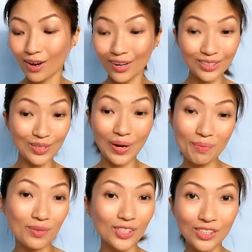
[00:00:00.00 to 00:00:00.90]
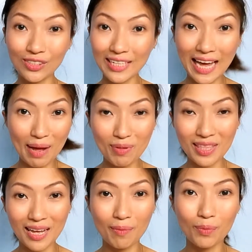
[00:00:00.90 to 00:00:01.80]
Also, I'm just really happy
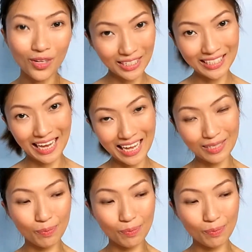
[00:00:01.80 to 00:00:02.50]
that Bondi Sands